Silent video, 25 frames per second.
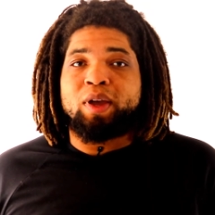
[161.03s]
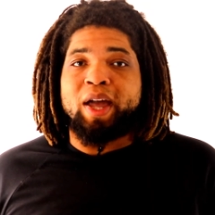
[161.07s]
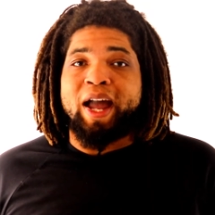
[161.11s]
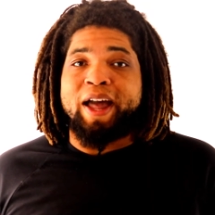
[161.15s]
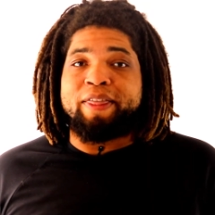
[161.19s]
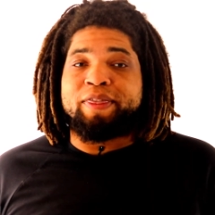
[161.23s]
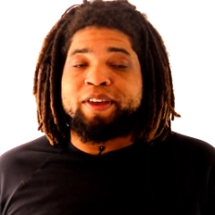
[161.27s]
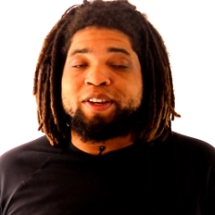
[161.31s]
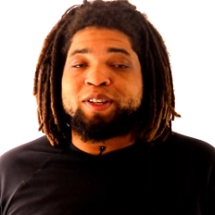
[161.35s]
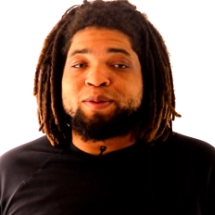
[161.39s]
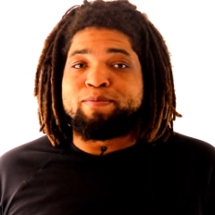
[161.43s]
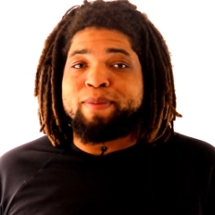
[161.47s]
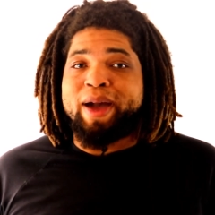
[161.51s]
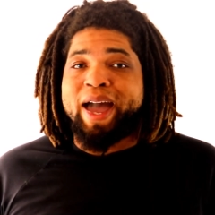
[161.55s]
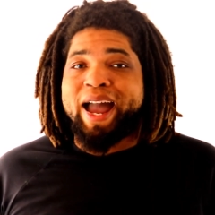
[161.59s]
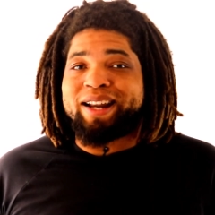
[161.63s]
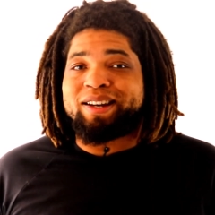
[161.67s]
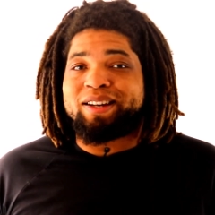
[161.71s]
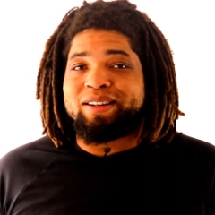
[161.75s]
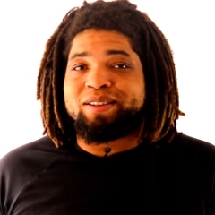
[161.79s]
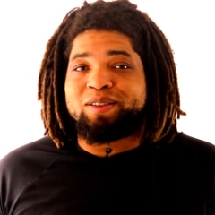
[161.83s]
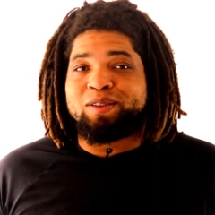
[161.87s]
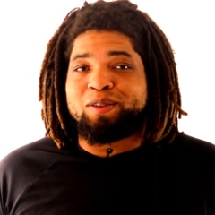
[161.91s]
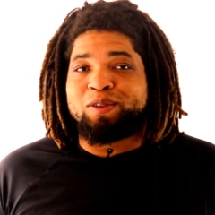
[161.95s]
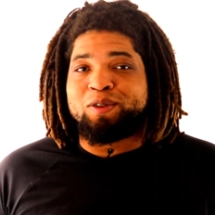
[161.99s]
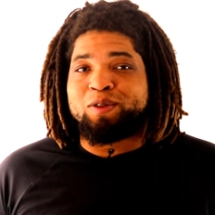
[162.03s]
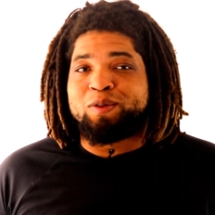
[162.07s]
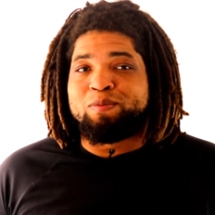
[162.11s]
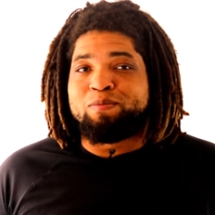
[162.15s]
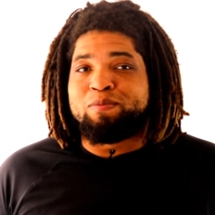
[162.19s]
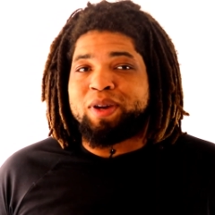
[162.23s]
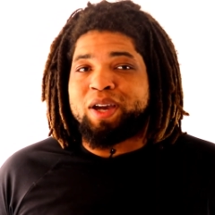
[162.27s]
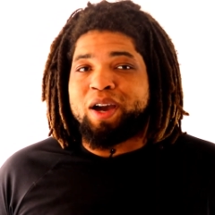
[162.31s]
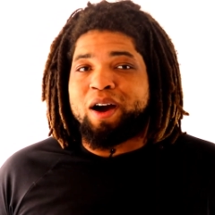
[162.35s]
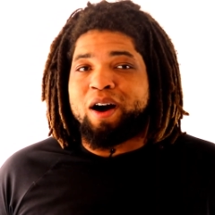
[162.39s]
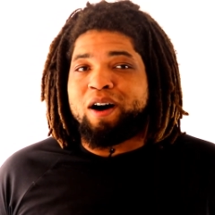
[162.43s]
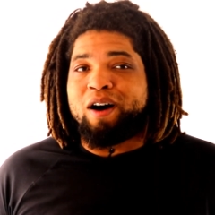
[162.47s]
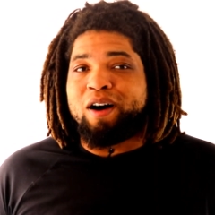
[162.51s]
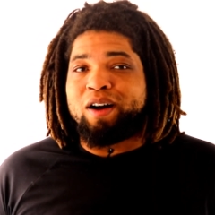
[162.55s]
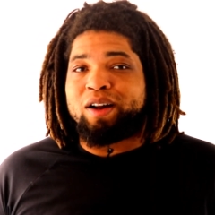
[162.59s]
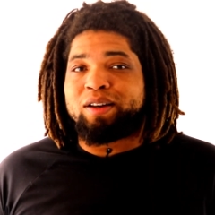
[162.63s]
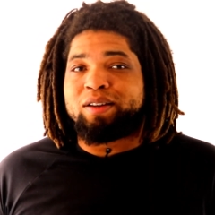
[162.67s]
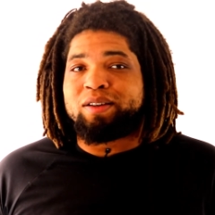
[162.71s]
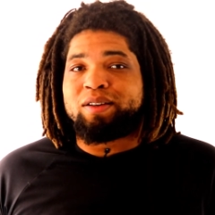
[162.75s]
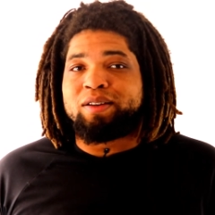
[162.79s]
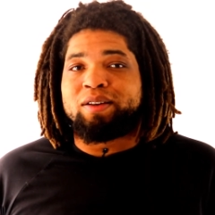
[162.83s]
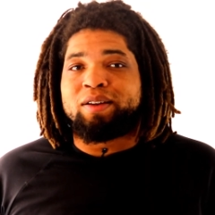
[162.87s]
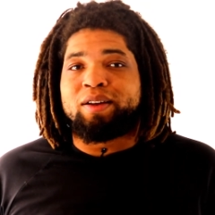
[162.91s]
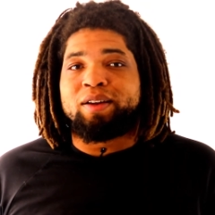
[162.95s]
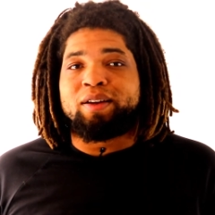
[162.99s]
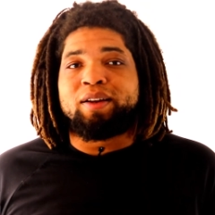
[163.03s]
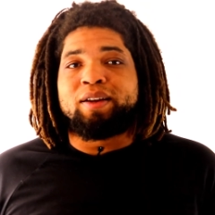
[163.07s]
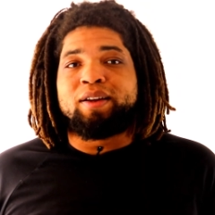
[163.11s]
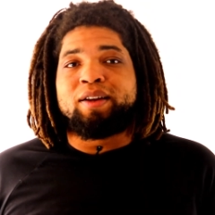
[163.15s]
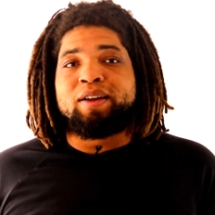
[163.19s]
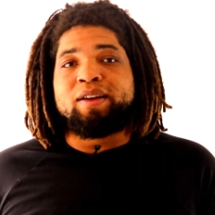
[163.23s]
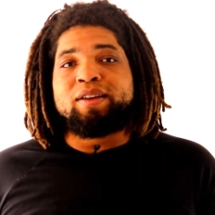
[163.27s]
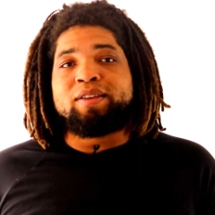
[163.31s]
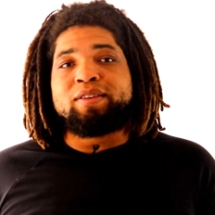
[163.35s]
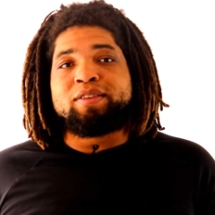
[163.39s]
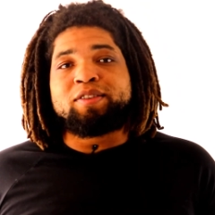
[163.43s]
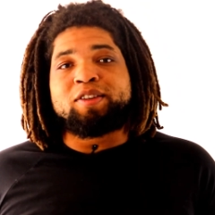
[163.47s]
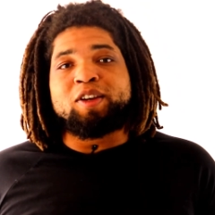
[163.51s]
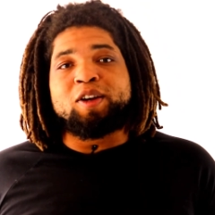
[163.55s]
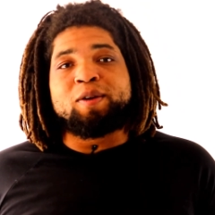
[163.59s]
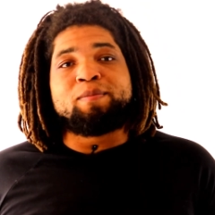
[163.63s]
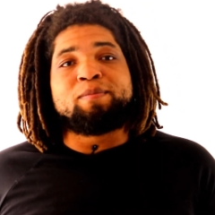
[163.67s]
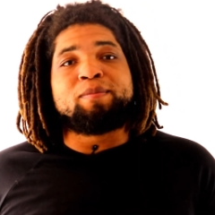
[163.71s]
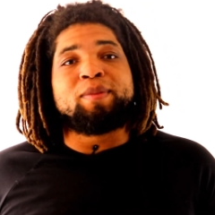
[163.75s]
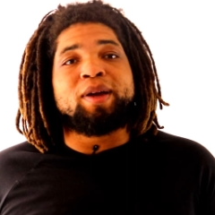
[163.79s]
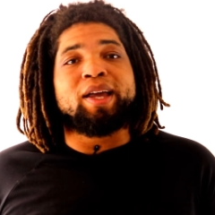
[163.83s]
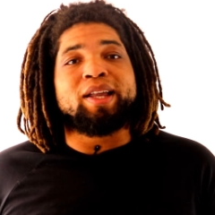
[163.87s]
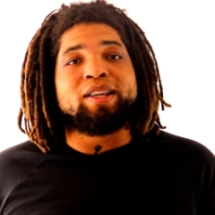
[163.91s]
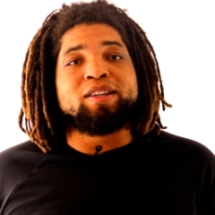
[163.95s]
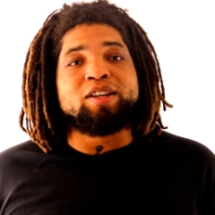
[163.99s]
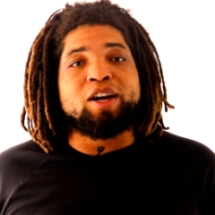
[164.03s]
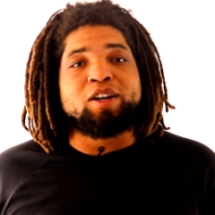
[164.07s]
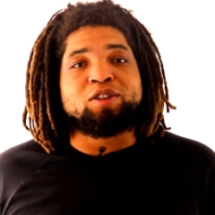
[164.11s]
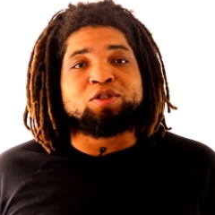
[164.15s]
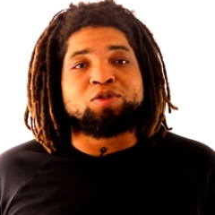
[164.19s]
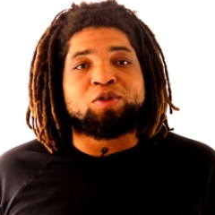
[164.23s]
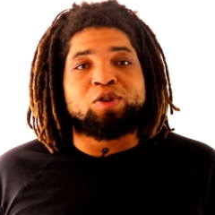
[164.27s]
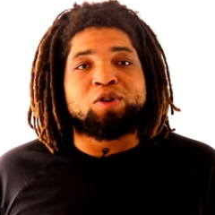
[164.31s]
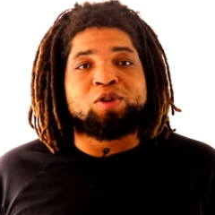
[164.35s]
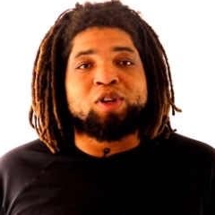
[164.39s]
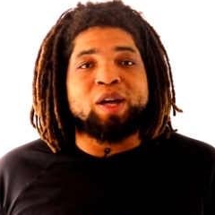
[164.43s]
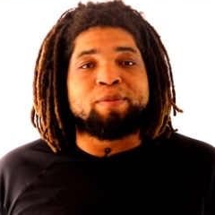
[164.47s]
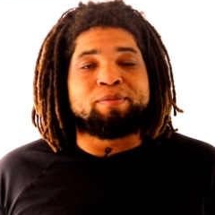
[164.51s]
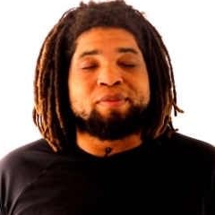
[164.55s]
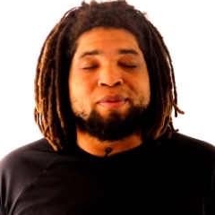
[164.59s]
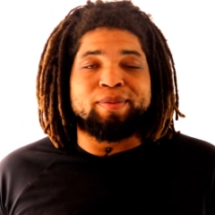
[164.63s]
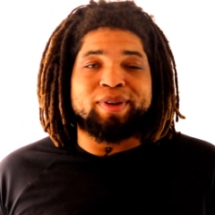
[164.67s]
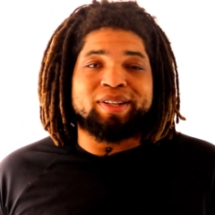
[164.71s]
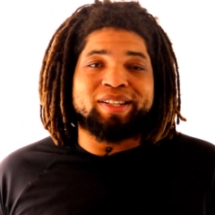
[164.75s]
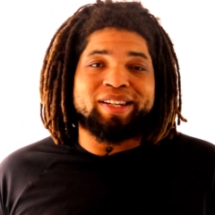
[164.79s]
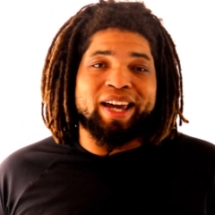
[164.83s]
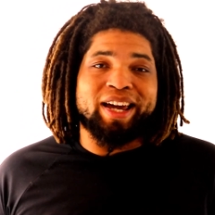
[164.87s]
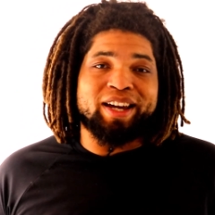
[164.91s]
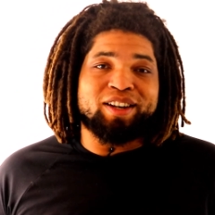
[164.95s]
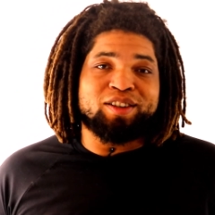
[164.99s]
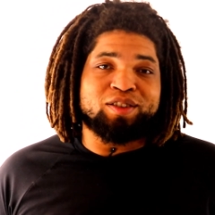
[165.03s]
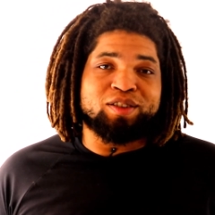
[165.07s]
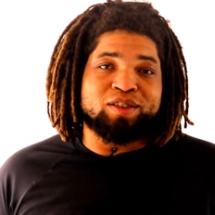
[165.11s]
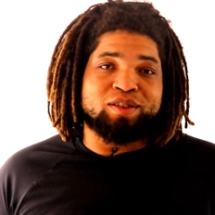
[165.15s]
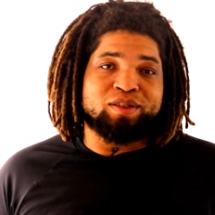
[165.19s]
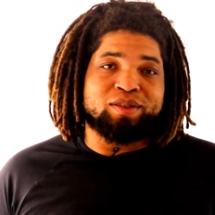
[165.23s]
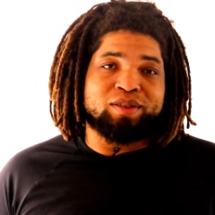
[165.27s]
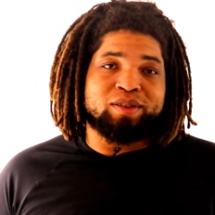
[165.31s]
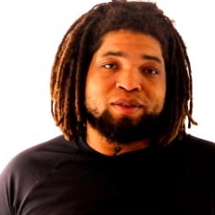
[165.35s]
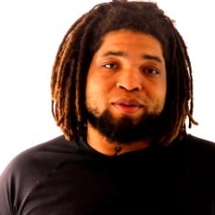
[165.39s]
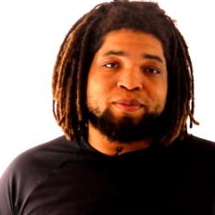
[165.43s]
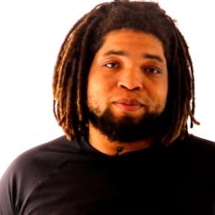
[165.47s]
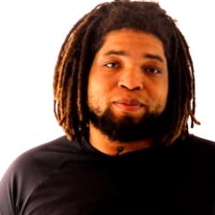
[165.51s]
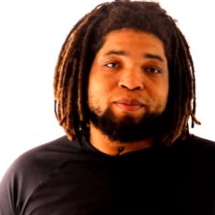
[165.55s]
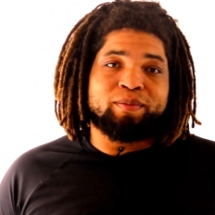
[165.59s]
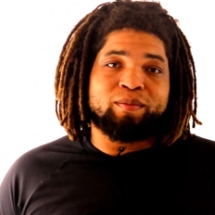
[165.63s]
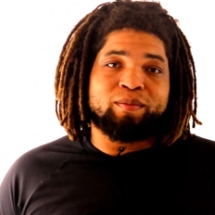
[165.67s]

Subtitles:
at this magnitude beyond some industrial implementations.